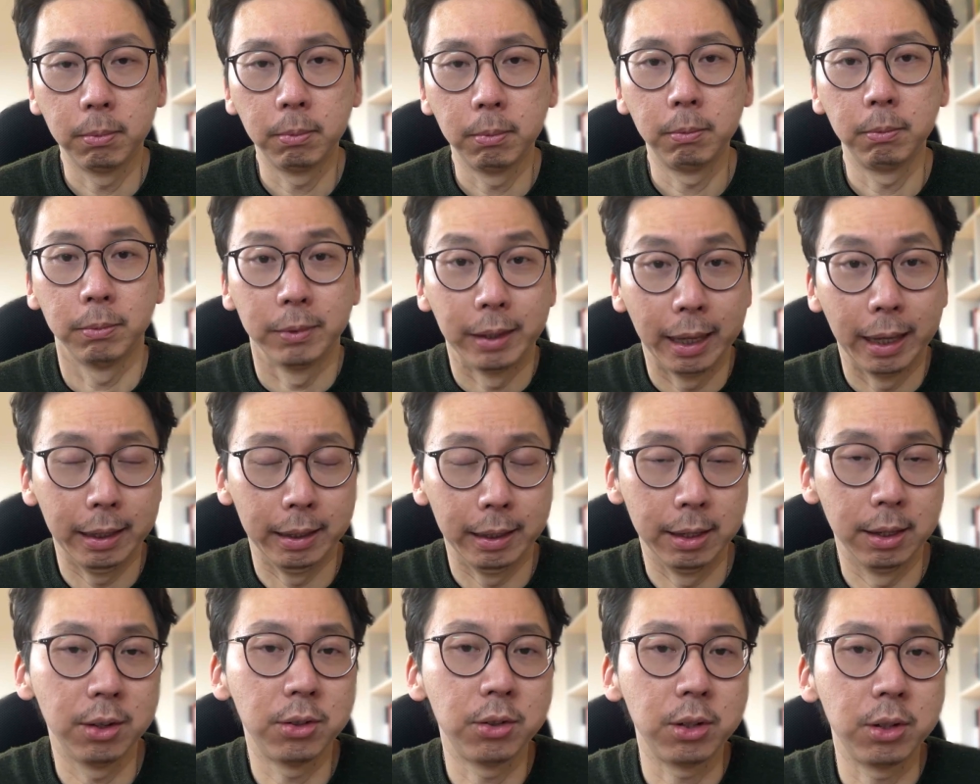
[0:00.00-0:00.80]
That
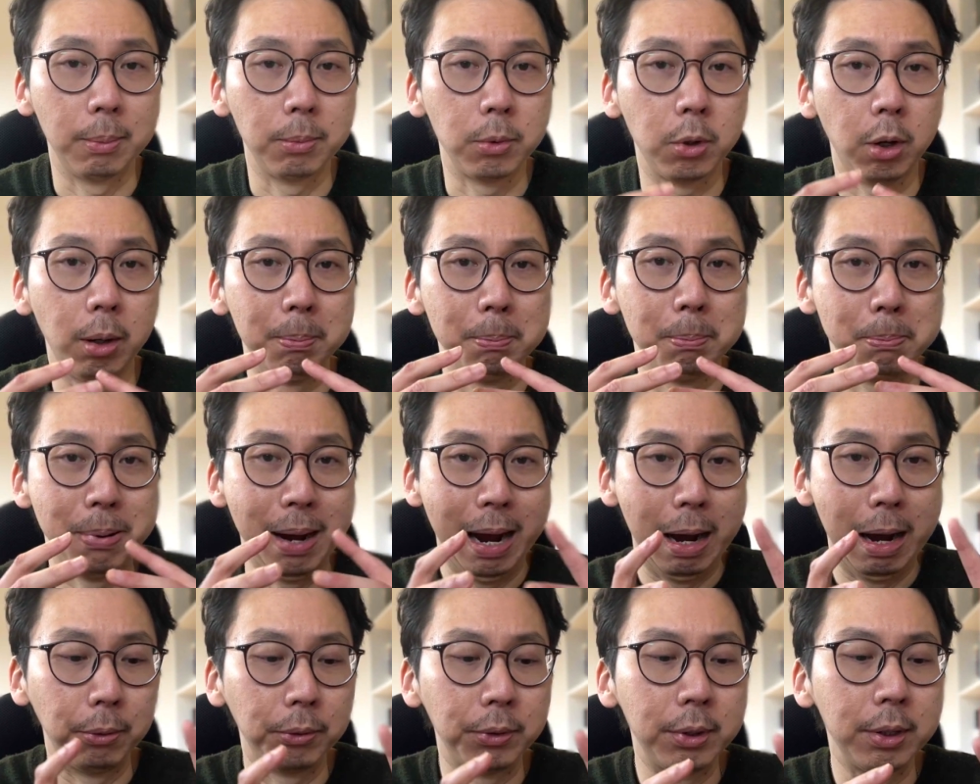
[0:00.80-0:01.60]
is, I'm not
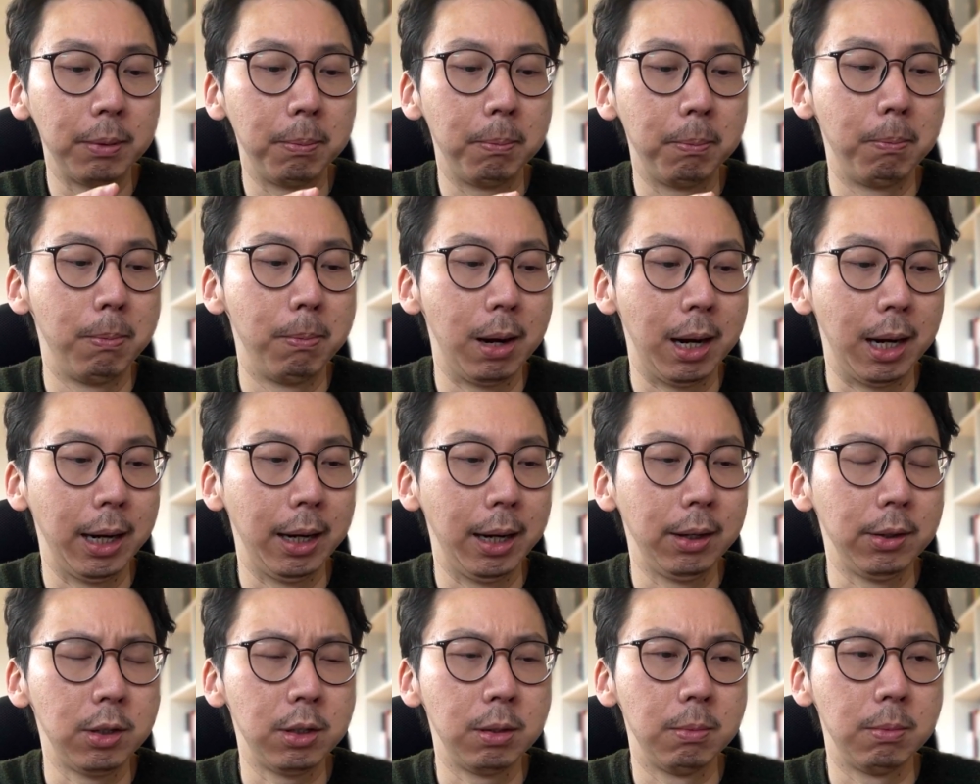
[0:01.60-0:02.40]
bounded by
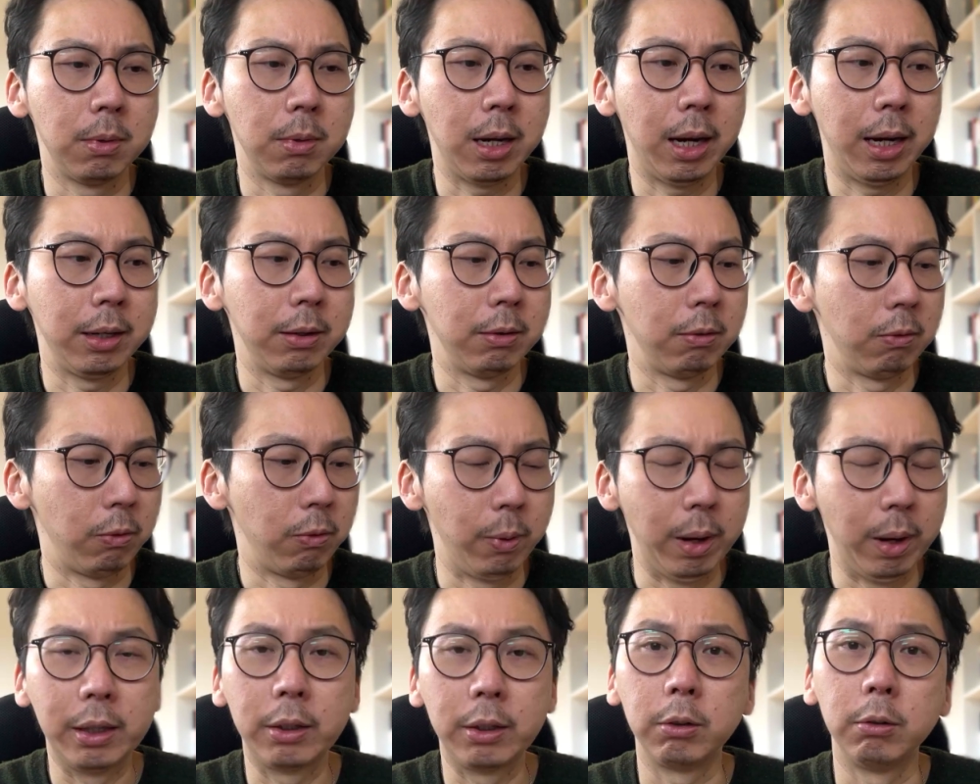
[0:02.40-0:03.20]
some kind of
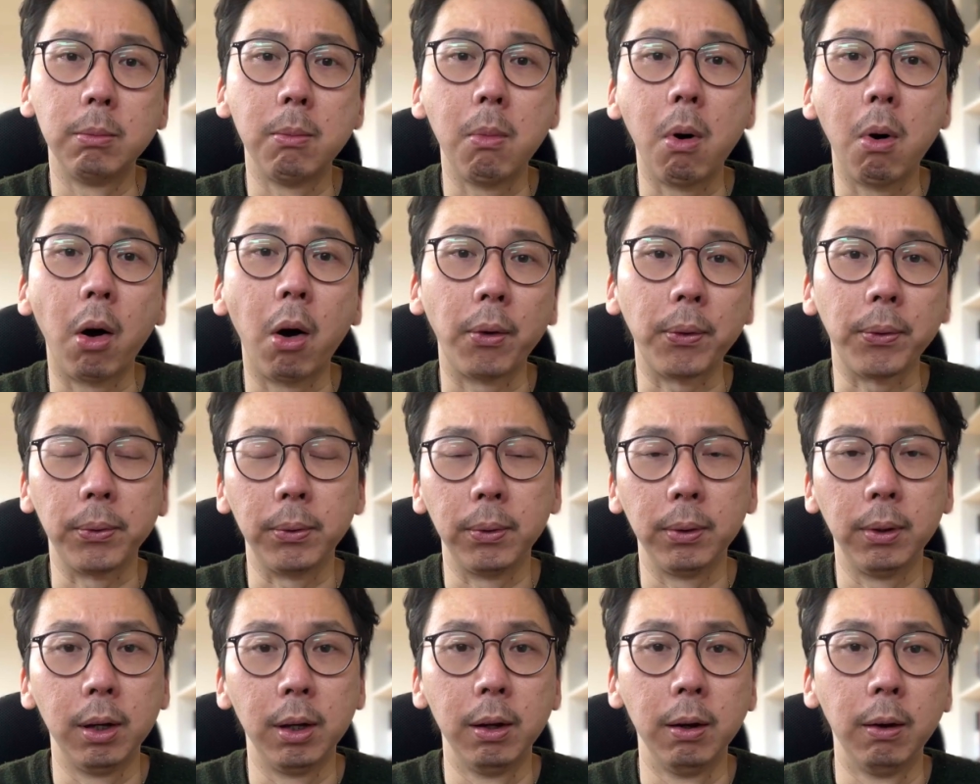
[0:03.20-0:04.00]
rental
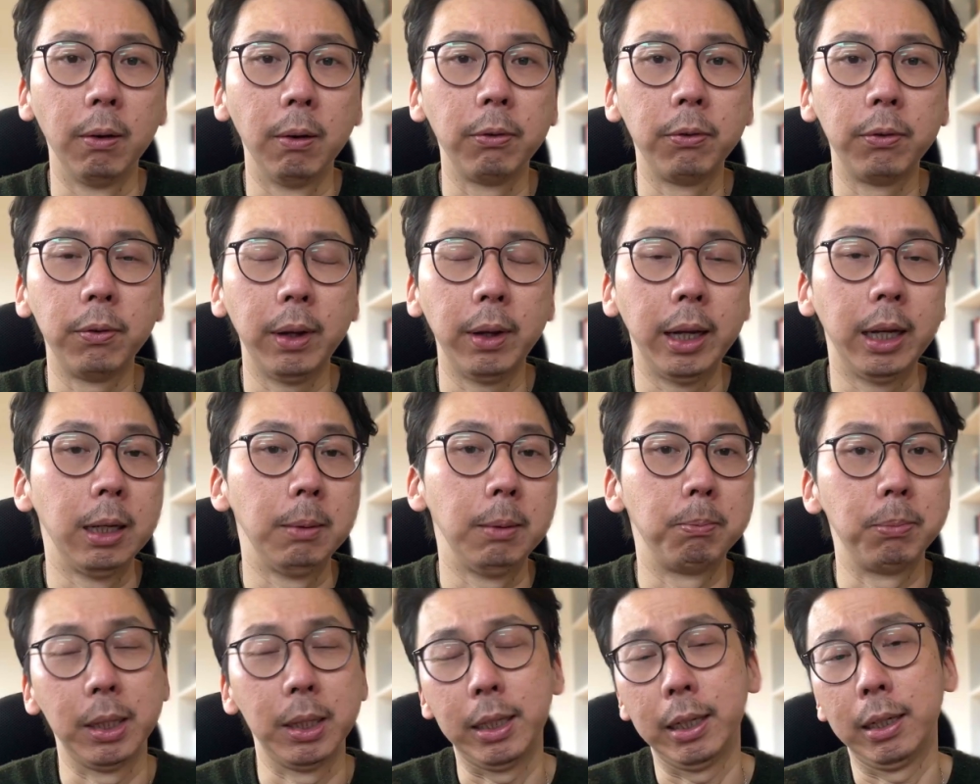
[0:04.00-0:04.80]
model of a
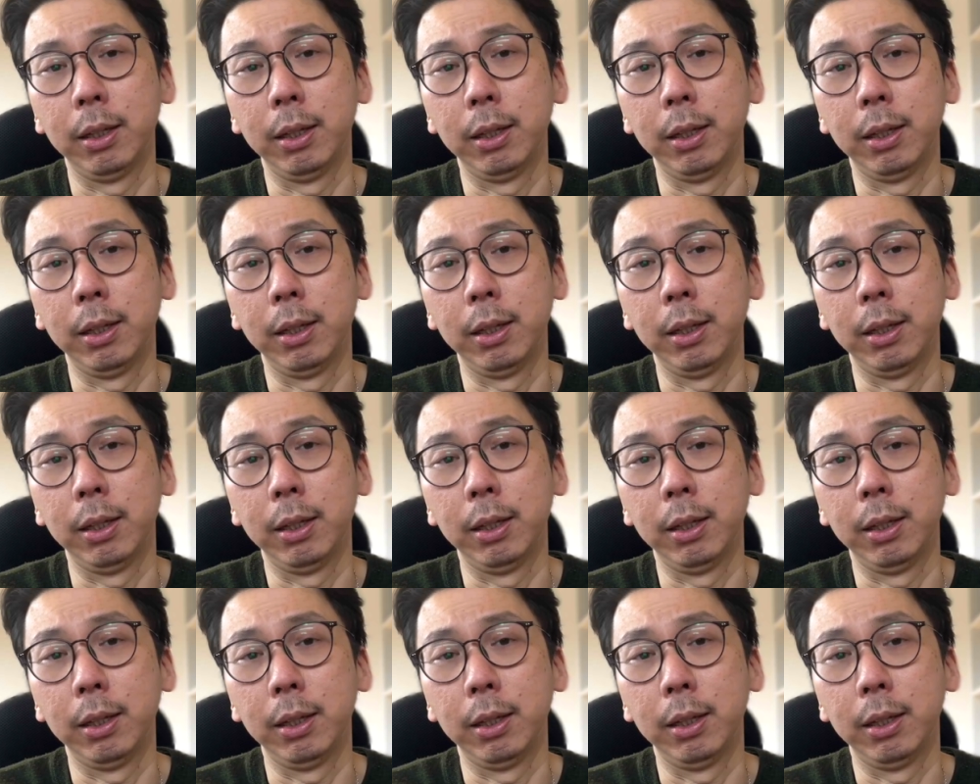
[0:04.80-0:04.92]
particular